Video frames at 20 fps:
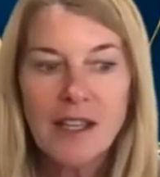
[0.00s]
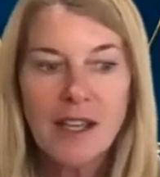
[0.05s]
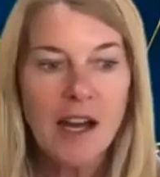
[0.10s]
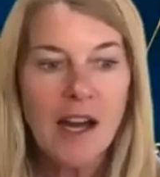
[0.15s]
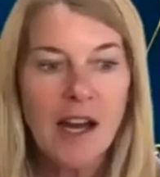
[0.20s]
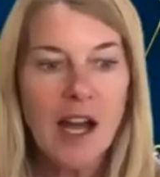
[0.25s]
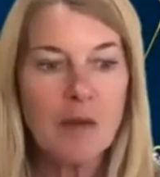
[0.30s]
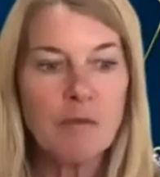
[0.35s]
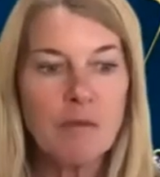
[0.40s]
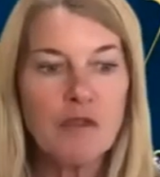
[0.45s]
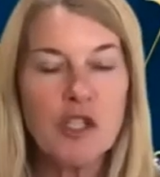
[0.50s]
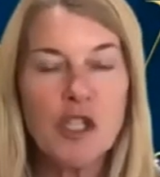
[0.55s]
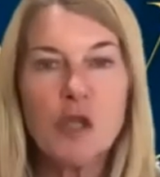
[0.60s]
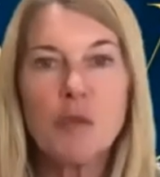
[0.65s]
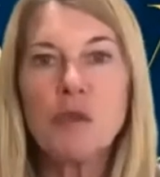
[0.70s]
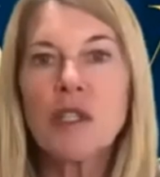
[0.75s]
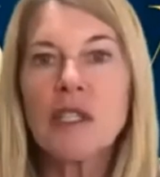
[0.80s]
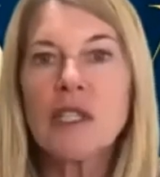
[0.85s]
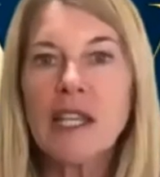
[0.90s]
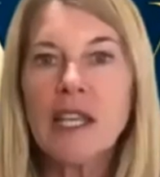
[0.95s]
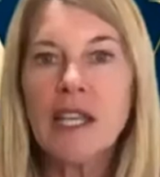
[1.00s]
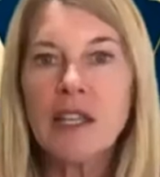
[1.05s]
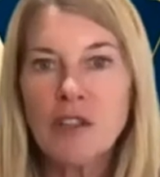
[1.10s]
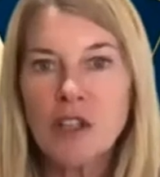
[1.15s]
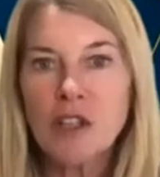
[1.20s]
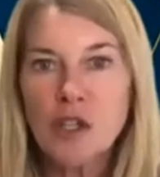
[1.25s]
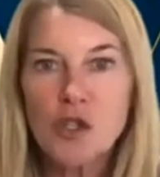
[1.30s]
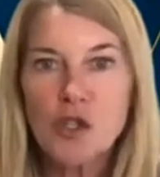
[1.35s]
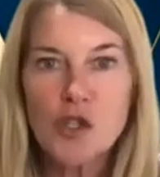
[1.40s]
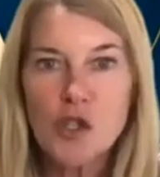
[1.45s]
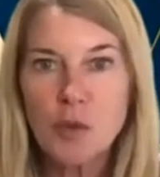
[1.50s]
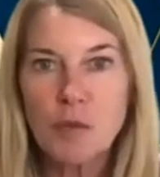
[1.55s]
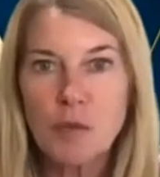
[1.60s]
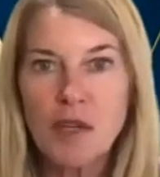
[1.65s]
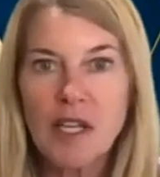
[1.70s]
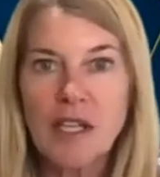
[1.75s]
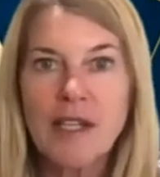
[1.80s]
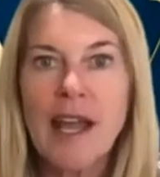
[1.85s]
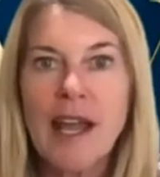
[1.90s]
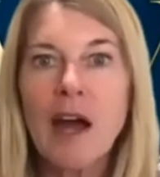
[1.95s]
Do you believe in
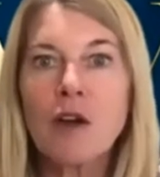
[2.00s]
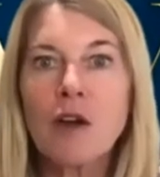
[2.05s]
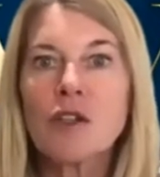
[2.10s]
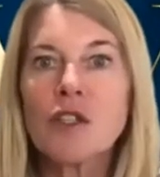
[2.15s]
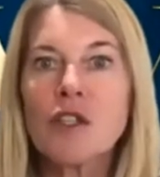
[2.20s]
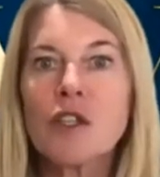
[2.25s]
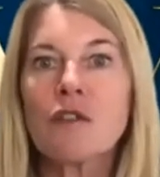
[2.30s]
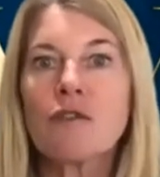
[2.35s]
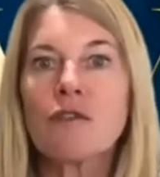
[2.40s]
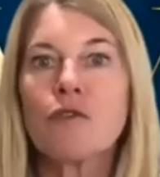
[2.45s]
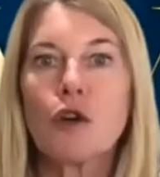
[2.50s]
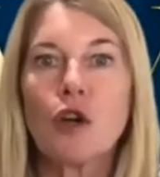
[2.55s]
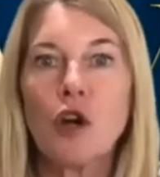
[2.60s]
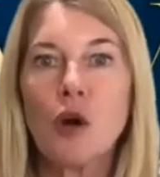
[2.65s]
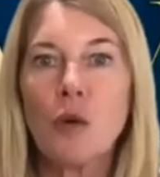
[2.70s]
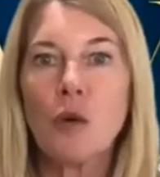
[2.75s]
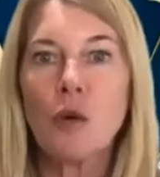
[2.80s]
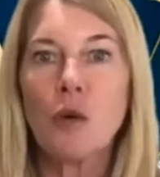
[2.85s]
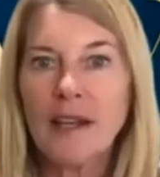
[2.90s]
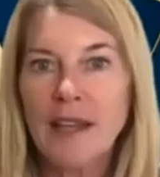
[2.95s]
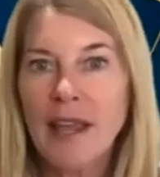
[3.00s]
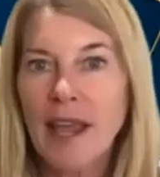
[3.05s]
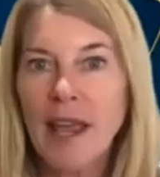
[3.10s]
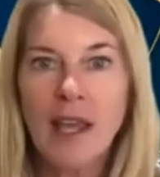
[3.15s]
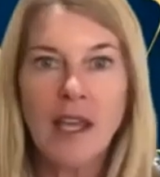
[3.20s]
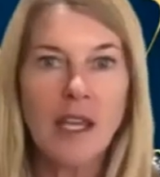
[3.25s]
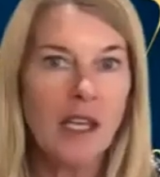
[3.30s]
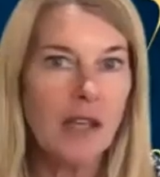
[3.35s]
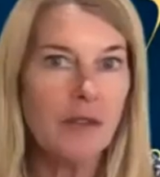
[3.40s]
contributing now to your 401k,